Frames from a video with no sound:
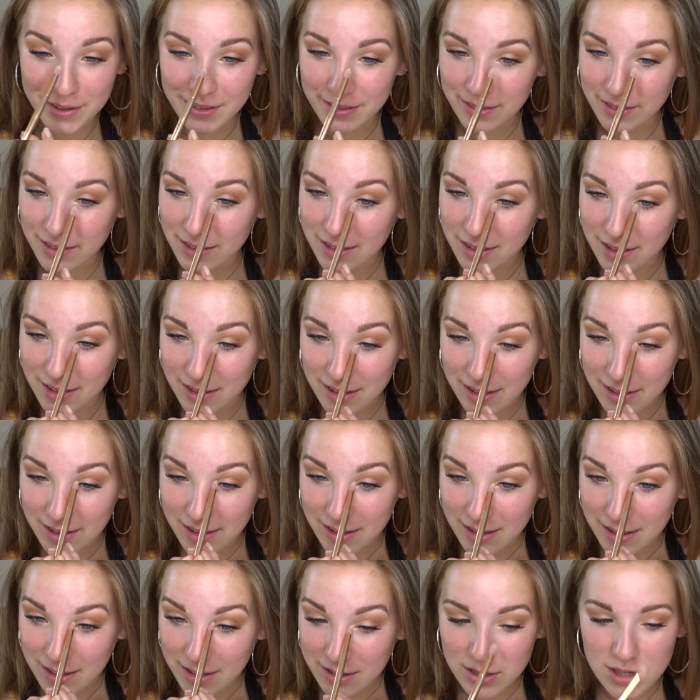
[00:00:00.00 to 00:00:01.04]
She's so old.
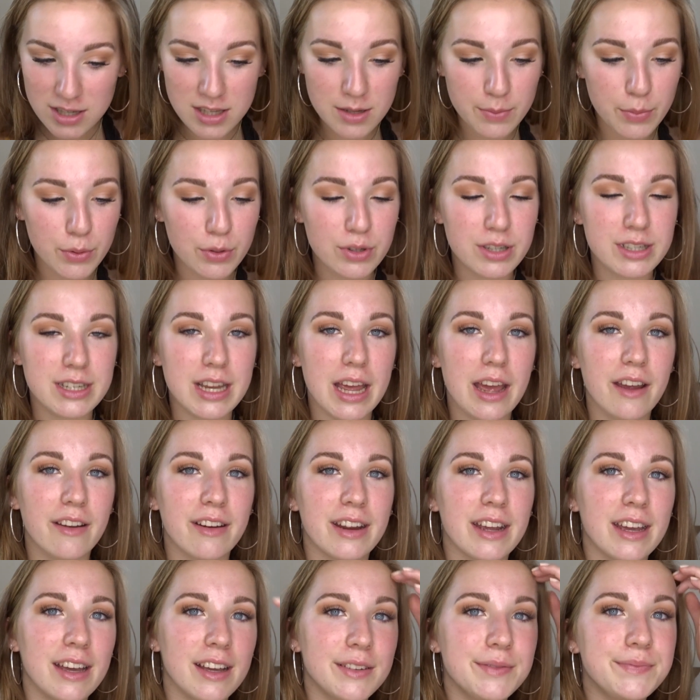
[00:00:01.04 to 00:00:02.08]
She's a Border
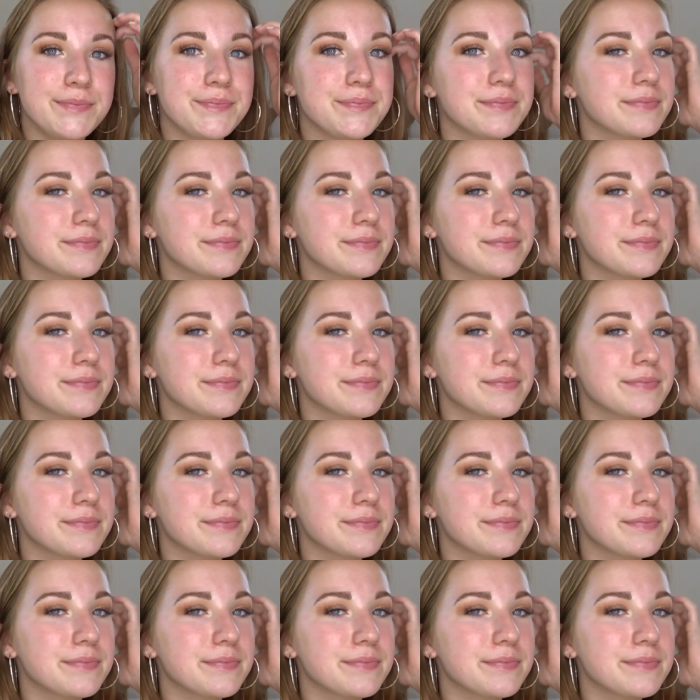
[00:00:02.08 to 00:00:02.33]
Terrier.